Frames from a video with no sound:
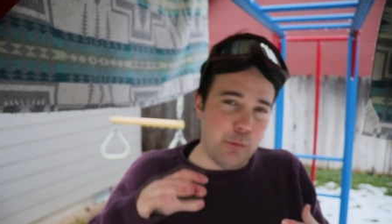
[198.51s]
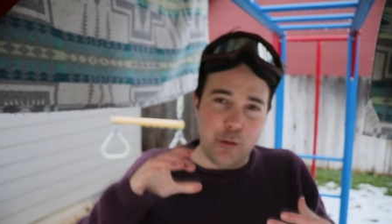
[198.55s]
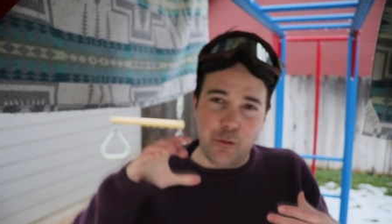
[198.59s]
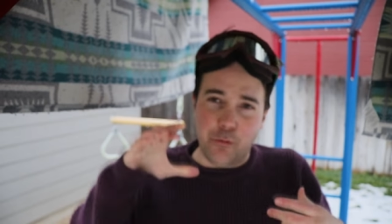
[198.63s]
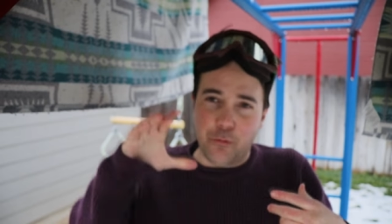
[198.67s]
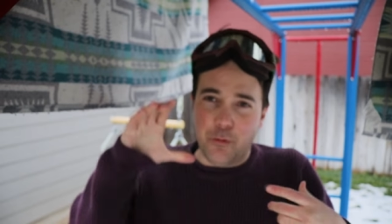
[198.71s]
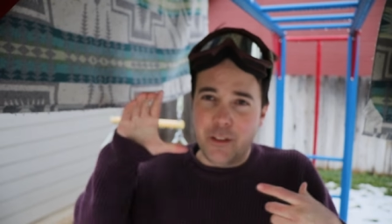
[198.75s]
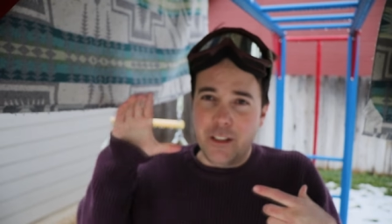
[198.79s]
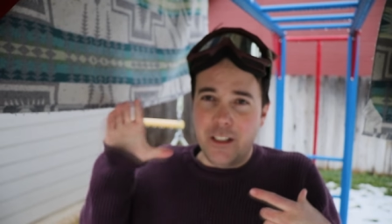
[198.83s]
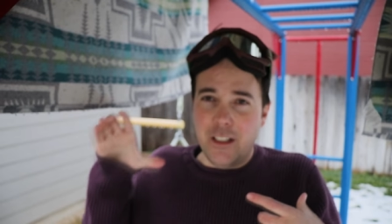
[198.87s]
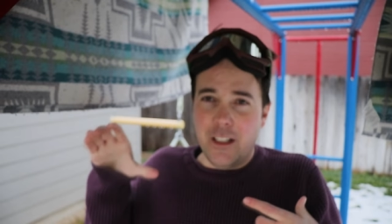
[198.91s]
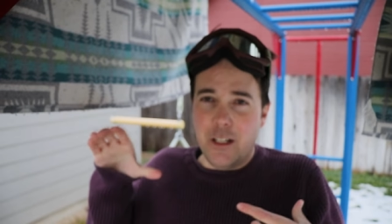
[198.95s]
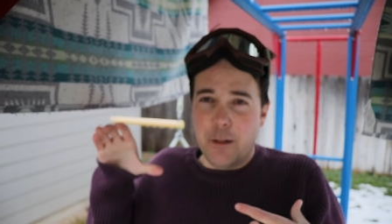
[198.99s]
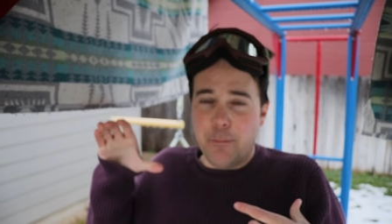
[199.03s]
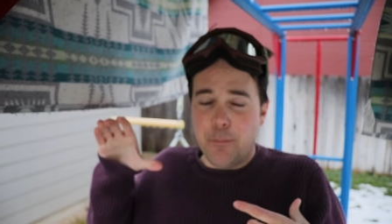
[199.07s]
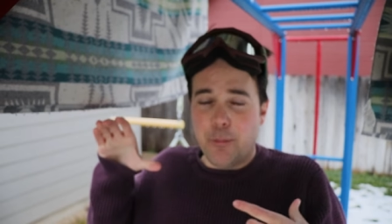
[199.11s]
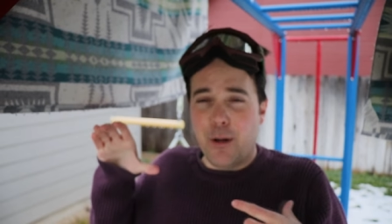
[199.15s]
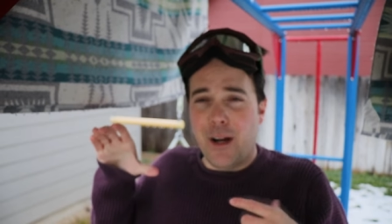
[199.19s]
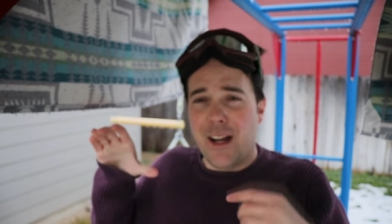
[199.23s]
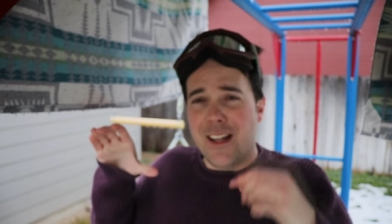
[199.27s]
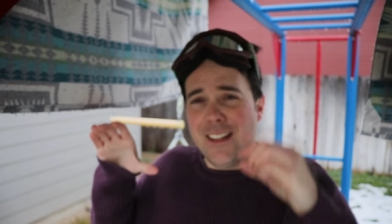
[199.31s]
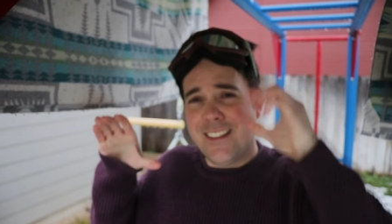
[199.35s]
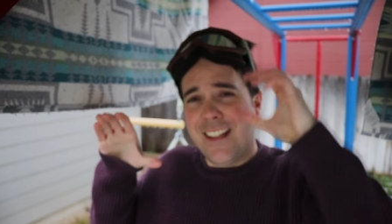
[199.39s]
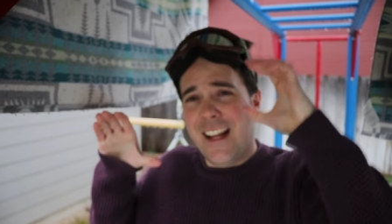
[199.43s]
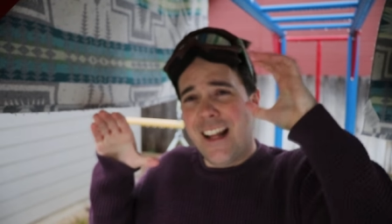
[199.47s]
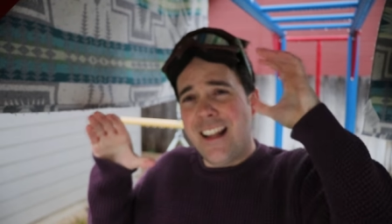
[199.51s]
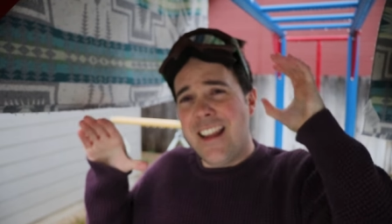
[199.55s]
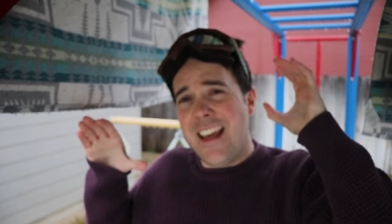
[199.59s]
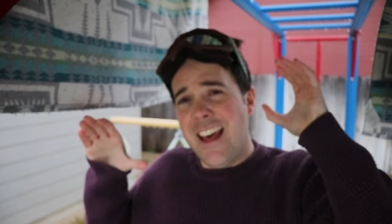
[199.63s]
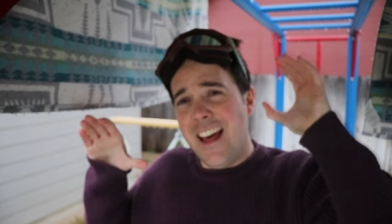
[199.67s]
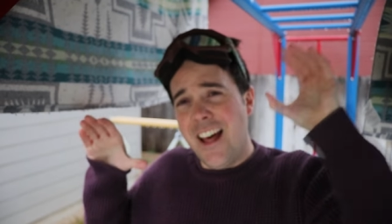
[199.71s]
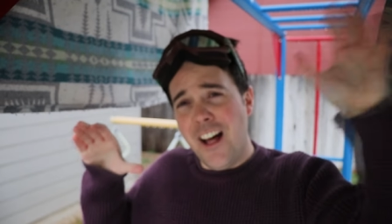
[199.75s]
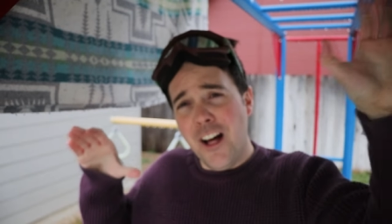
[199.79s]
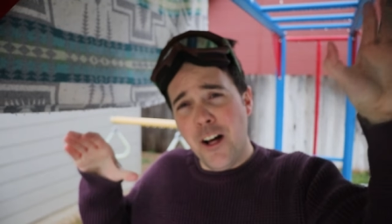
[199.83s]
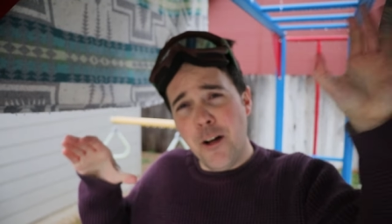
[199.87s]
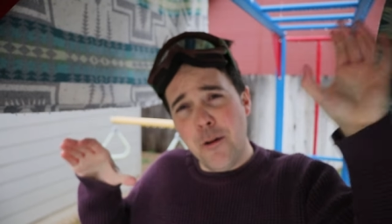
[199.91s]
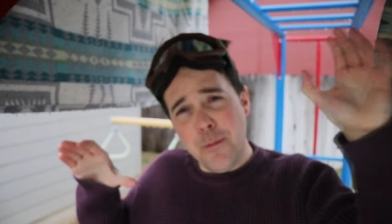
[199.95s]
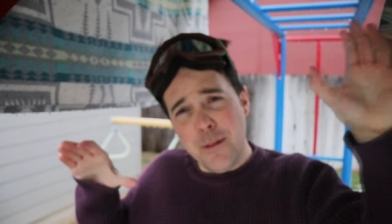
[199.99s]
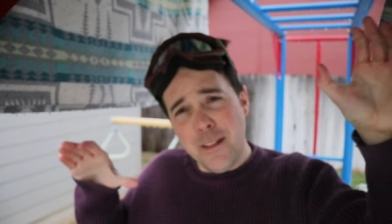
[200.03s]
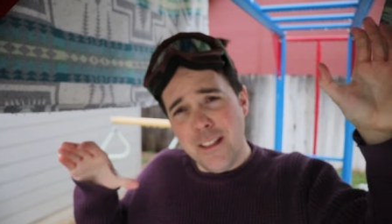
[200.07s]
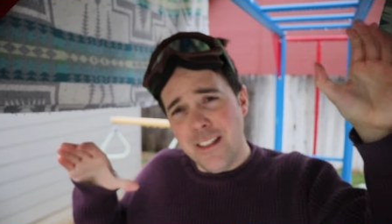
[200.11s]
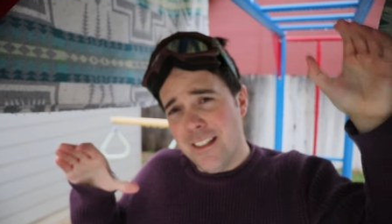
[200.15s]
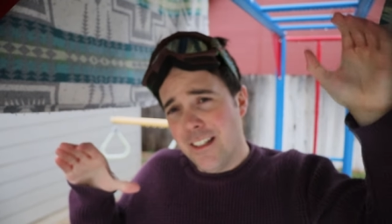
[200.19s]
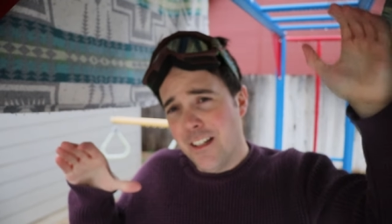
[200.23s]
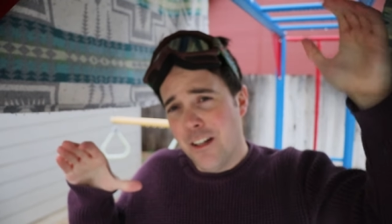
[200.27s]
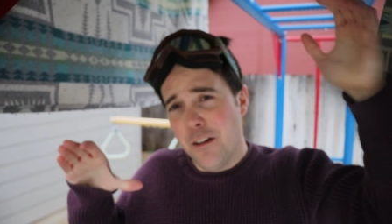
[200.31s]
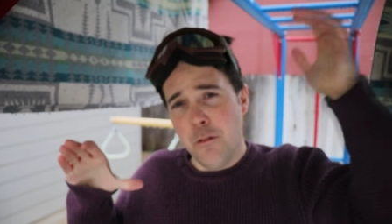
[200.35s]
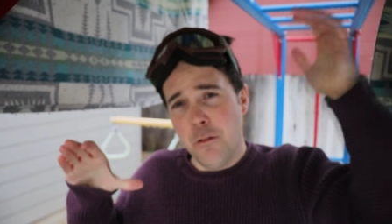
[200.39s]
was really unimpressed, had the helmet,